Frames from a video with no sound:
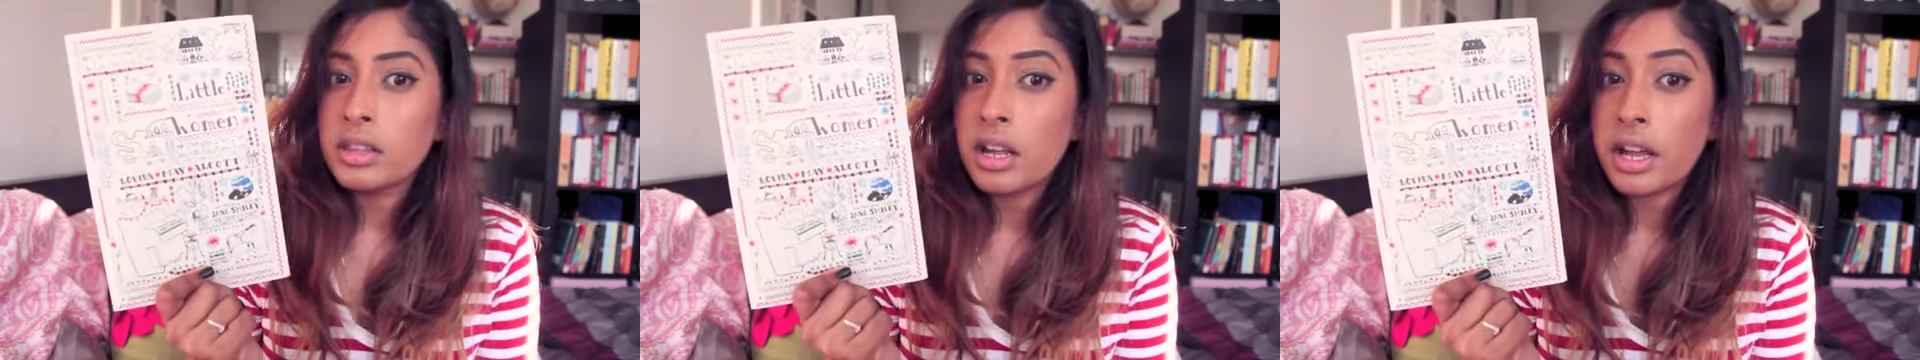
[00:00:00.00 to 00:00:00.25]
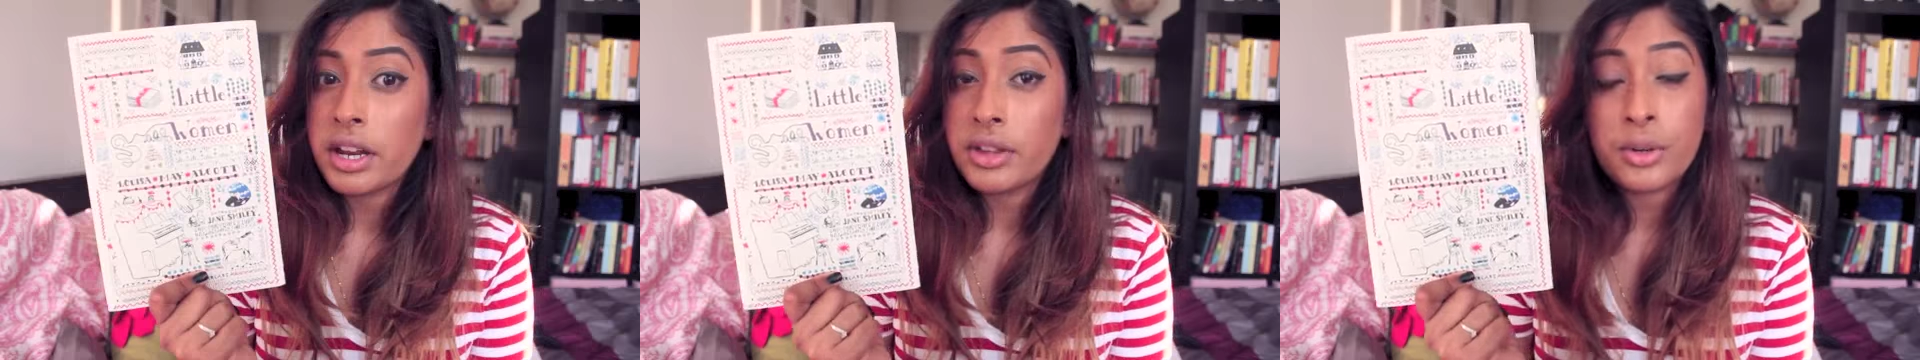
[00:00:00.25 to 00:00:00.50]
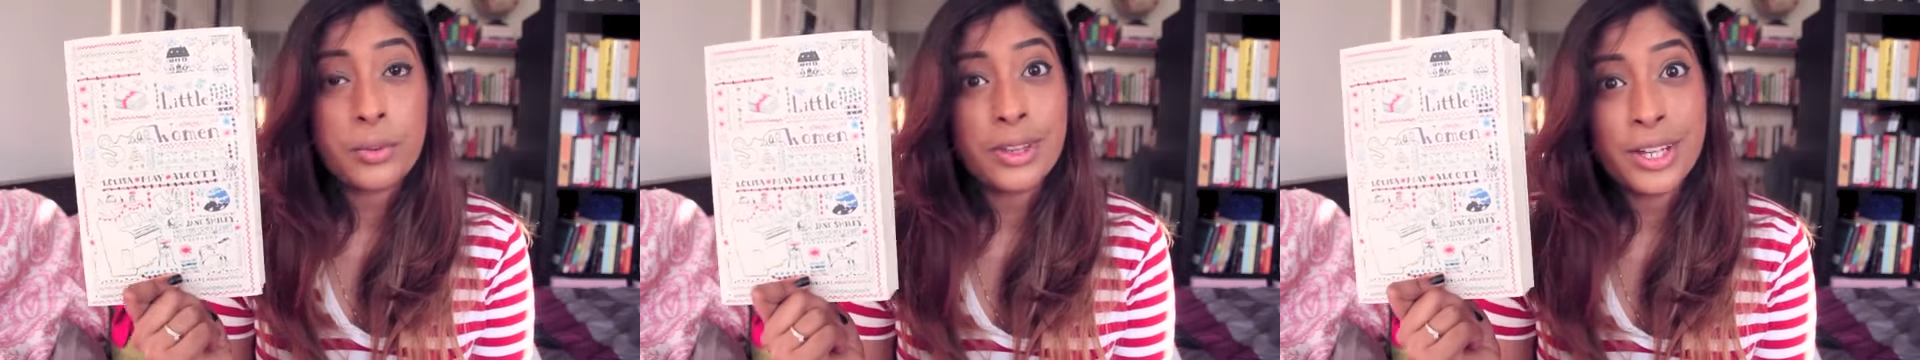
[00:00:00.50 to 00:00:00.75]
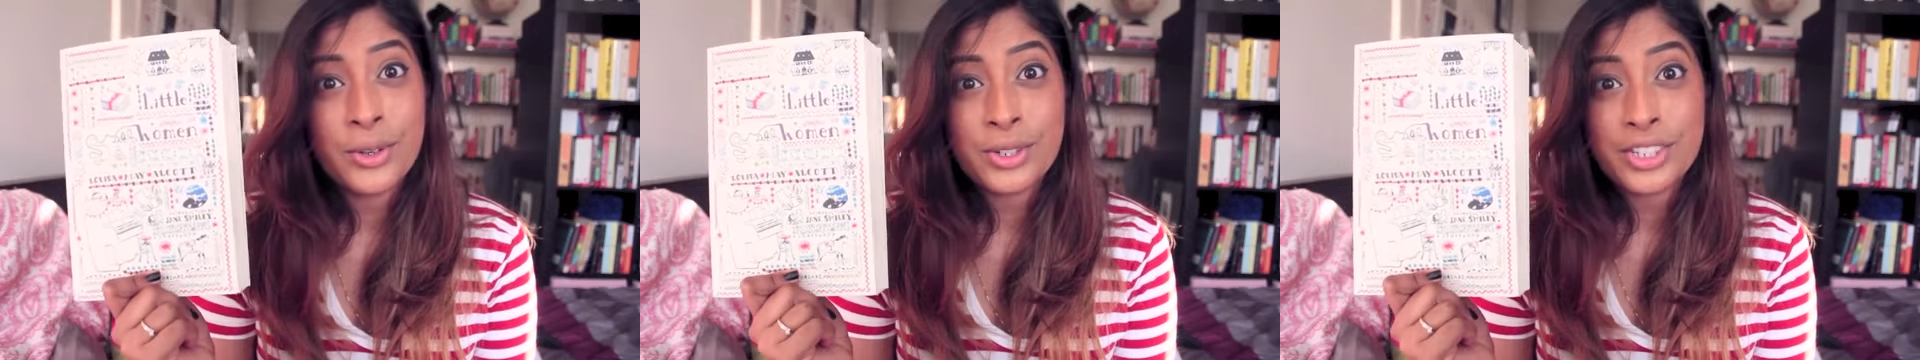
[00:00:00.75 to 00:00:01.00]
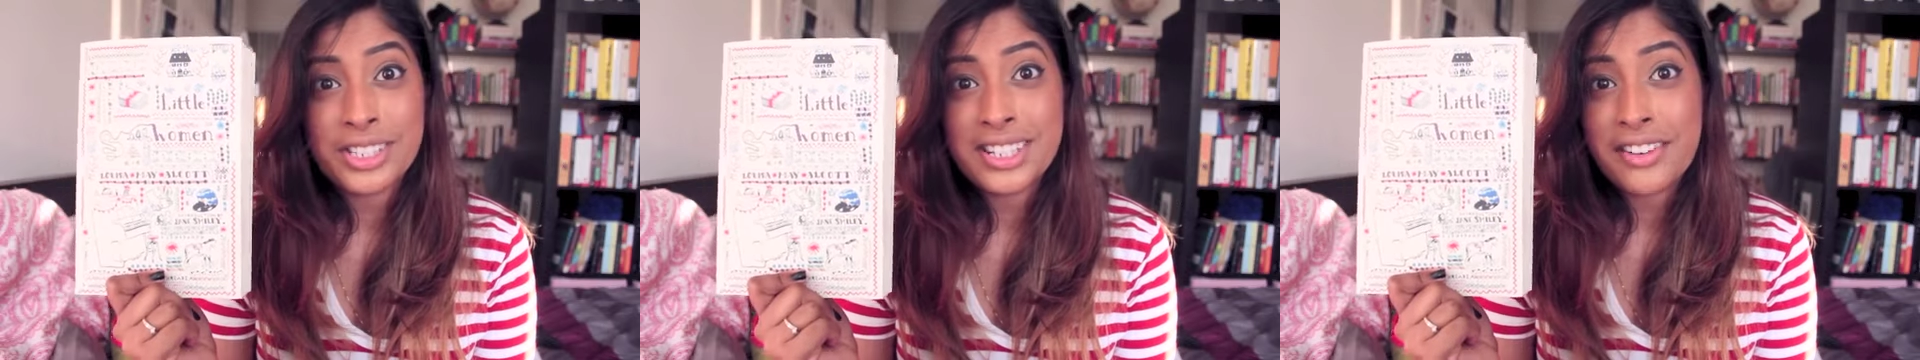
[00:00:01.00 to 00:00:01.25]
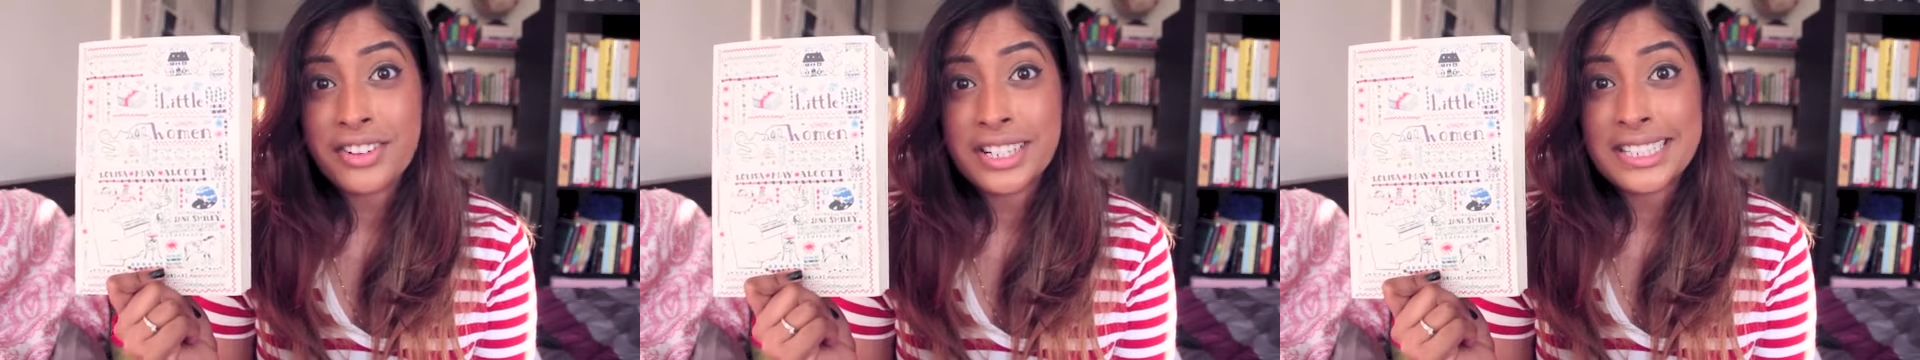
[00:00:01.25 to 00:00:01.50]
another really gorgeous
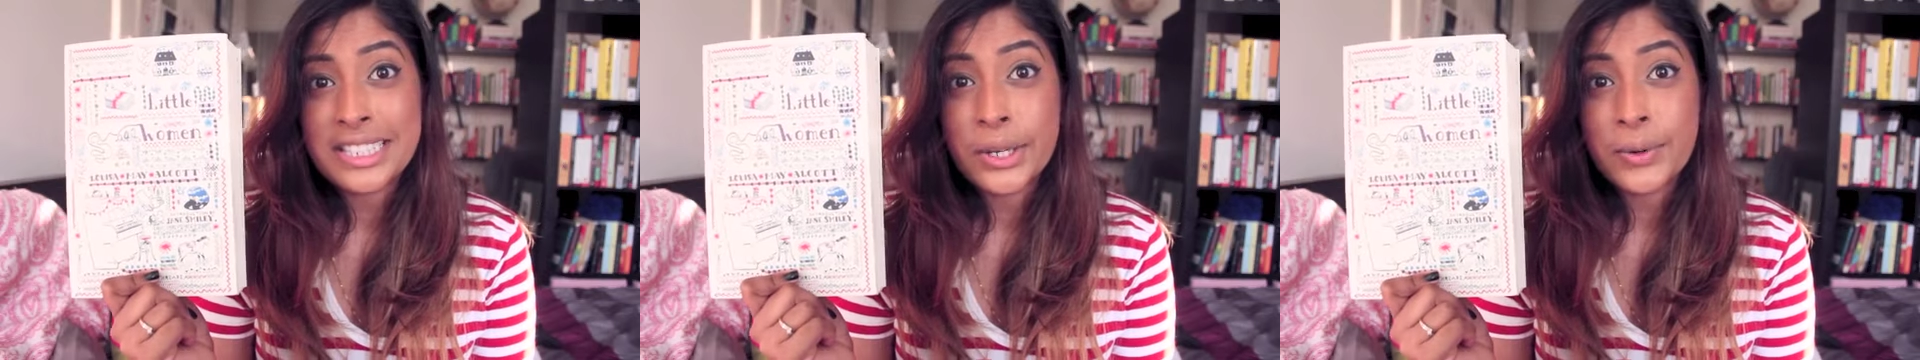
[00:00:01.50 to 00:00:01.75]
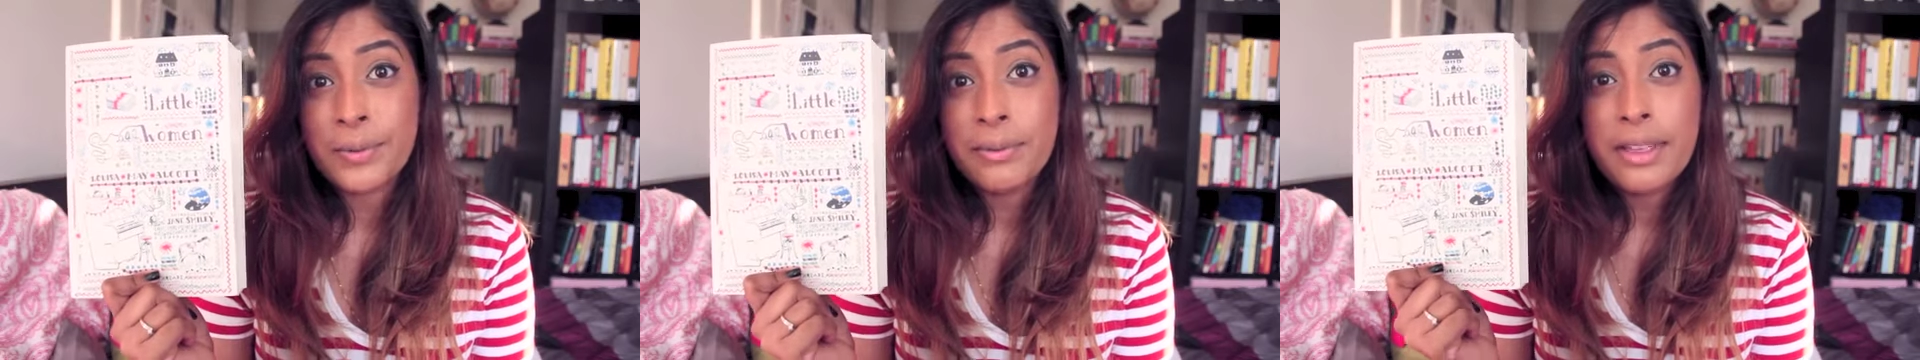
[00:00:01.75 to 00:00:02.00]
cover, so